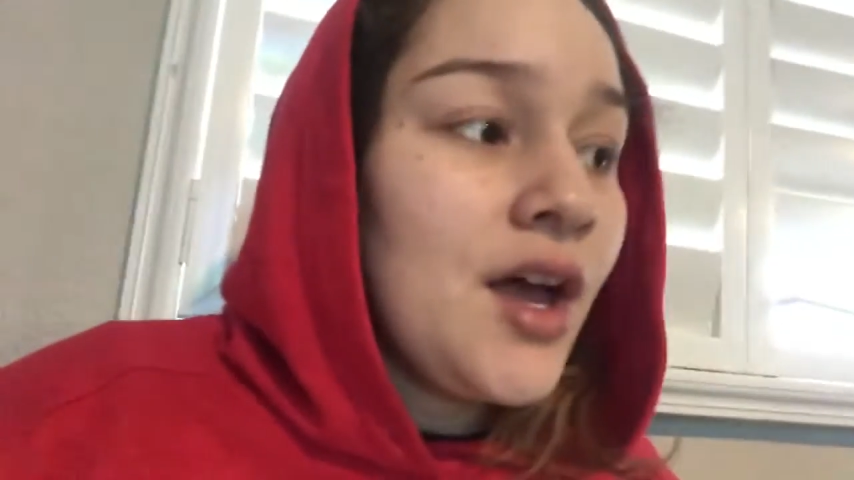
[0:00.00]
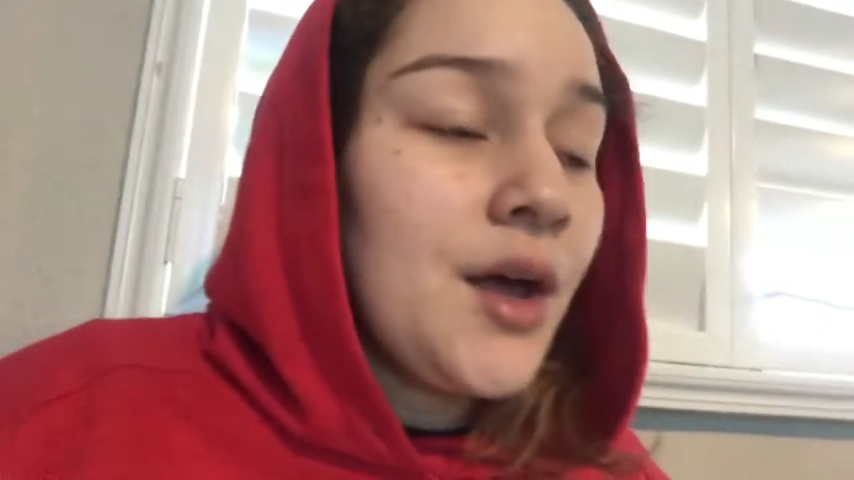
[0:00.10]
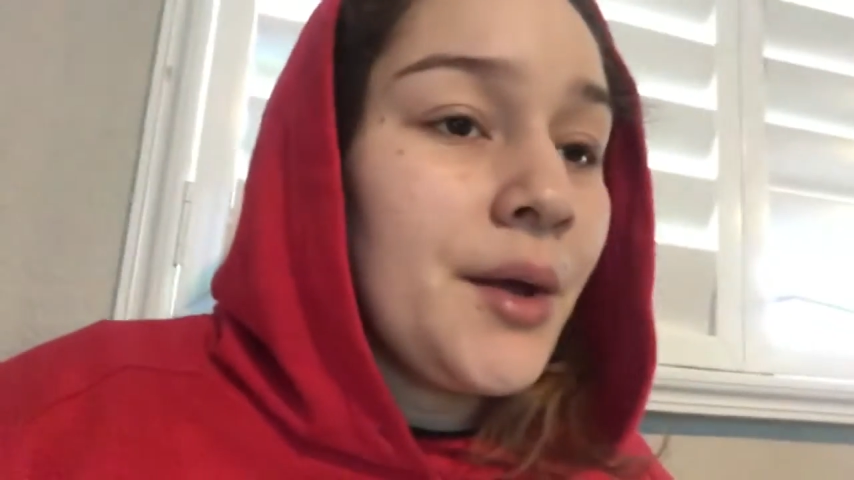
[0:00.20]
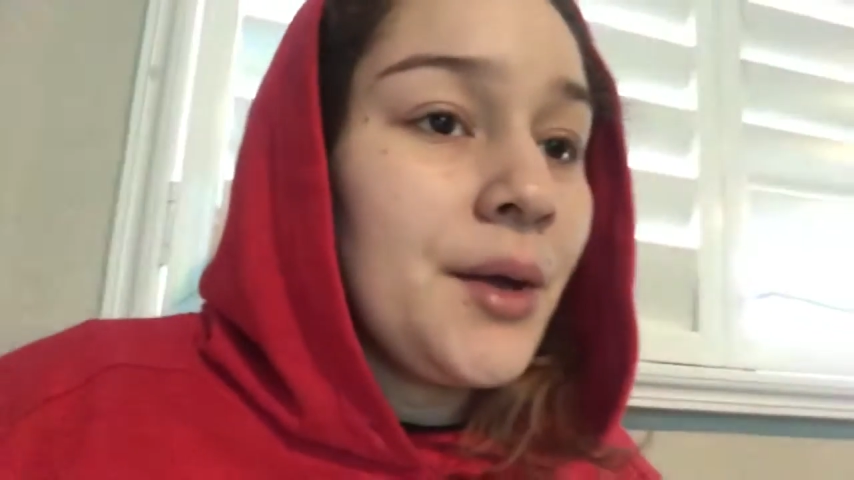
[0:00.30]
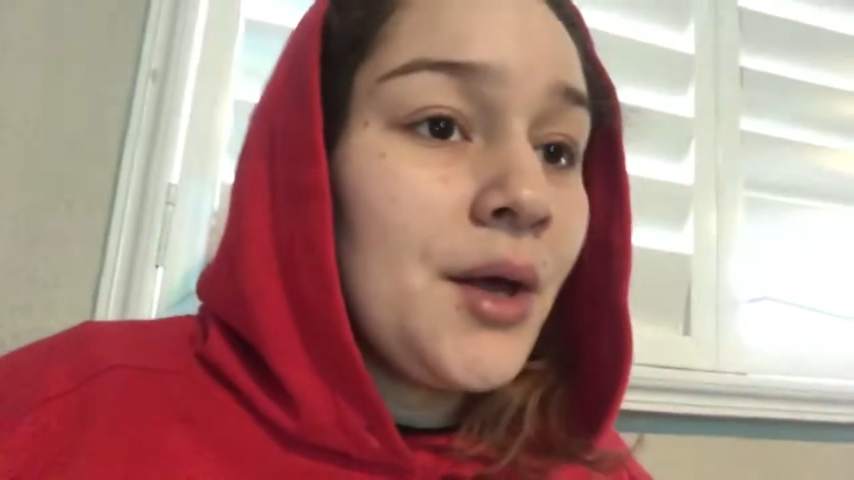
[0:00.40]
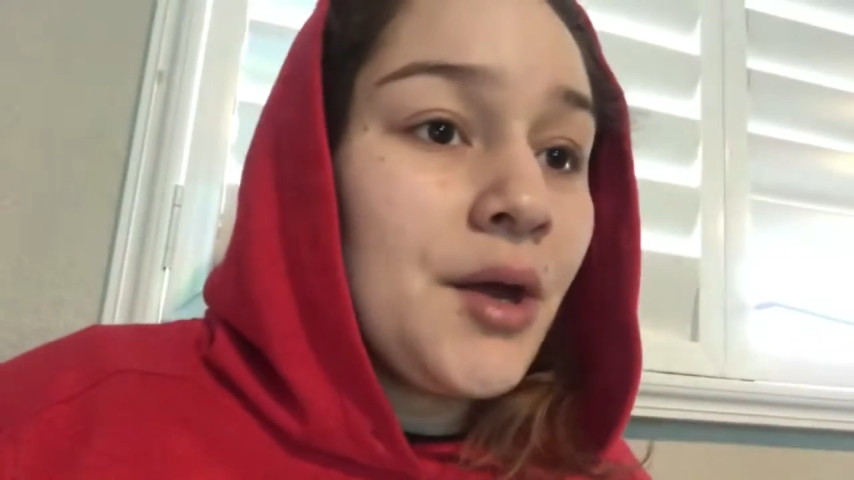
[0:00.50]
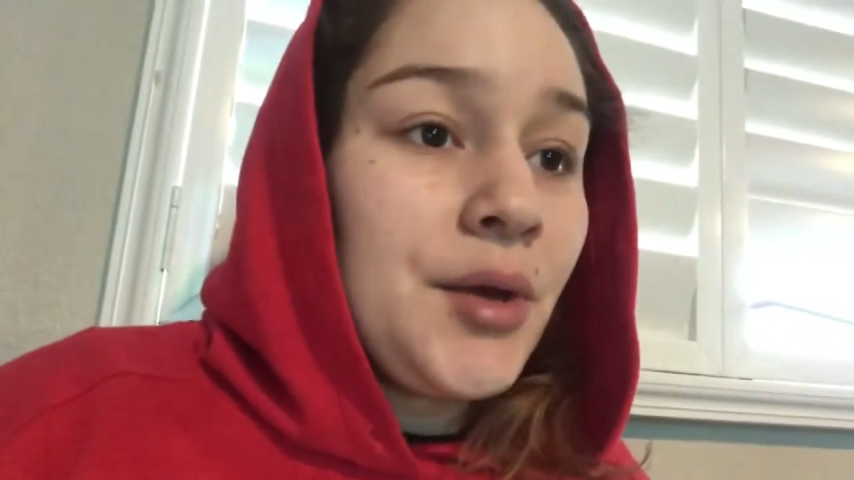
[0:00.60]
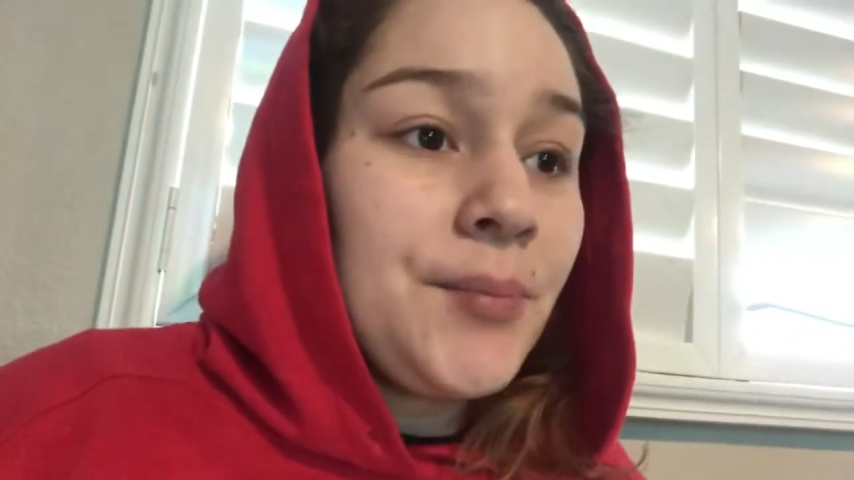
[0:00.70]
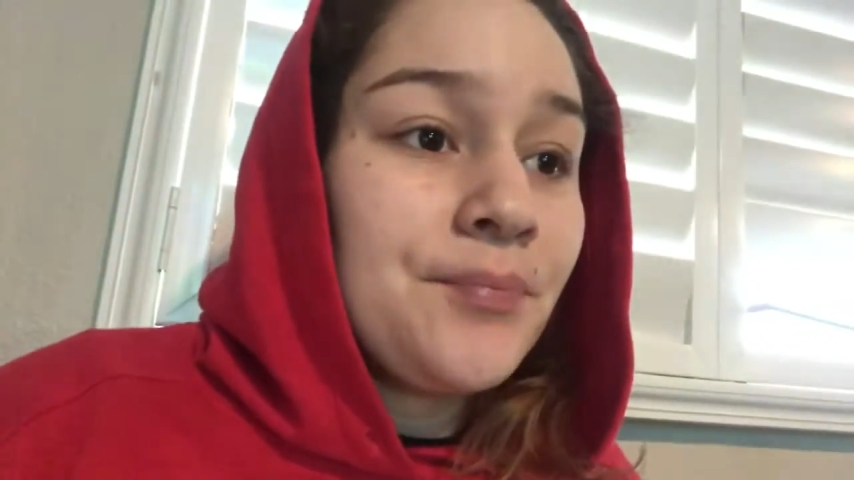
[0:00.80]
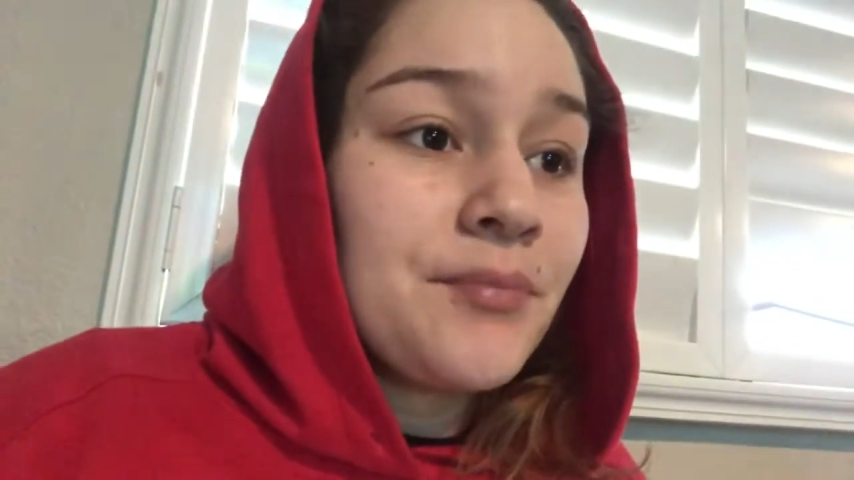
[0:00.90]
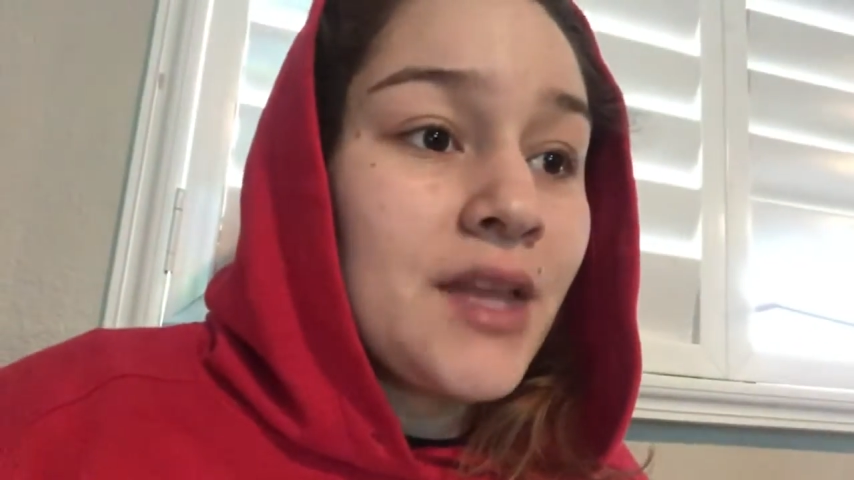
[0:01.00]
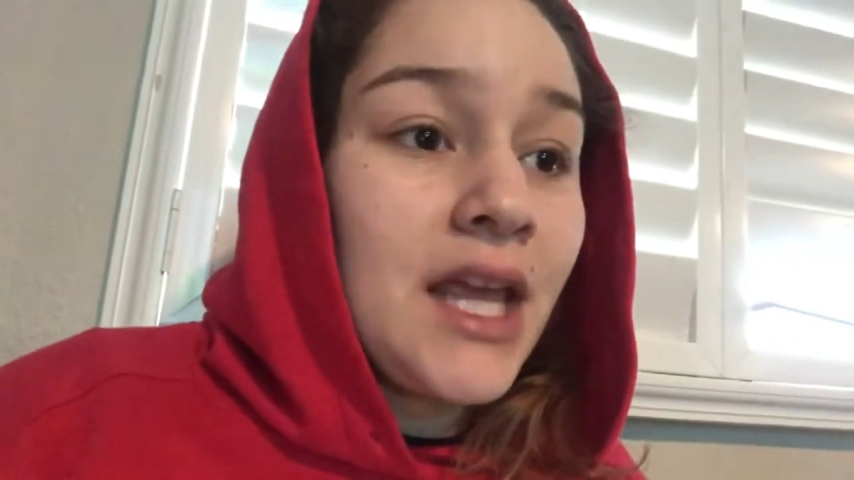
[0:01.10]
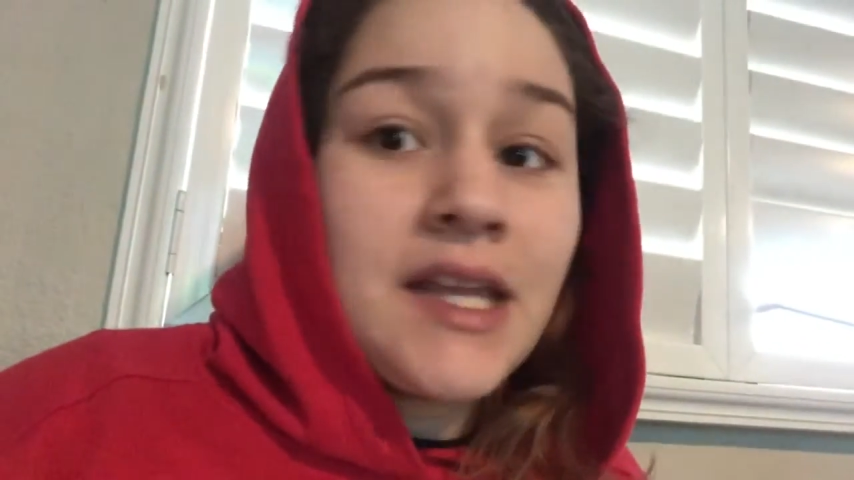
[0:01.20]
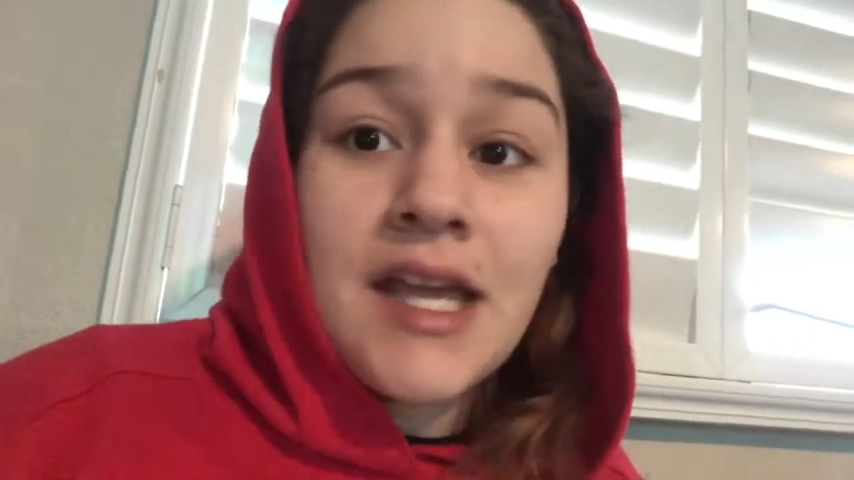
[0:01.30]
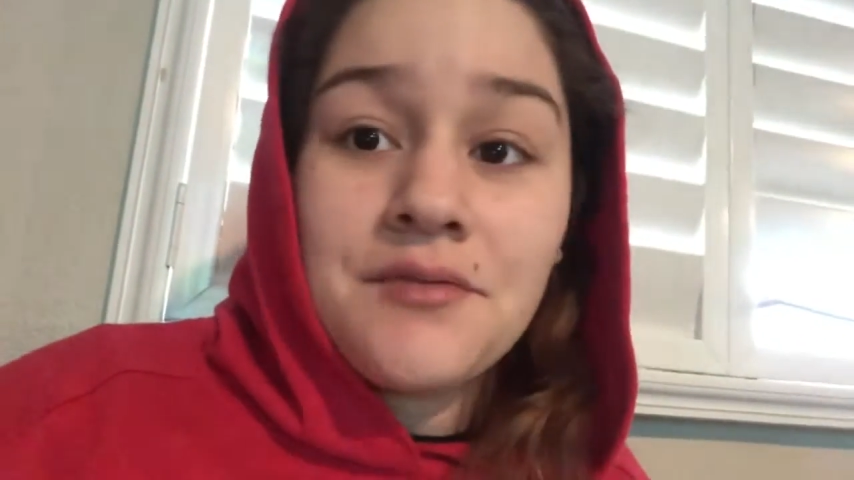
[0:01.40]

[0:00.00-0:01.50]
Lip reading: And yeah,